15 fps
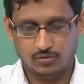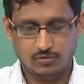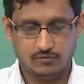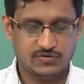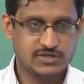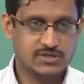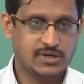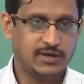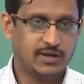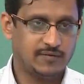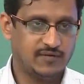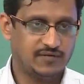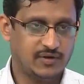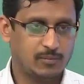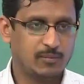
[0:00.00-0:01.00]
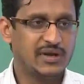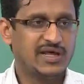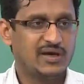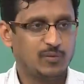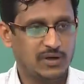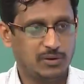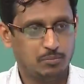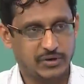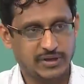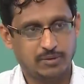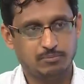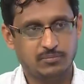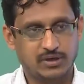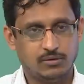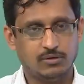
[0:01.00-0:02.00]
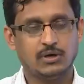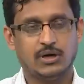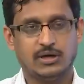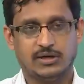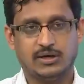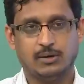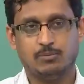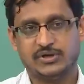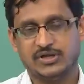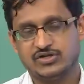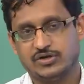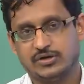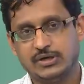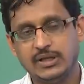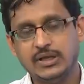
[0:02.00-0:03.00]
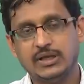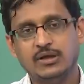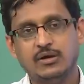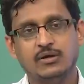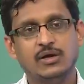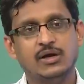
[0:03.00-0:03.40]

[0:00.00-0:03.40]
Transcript: which is under the thermal equilibrium at a temperature T,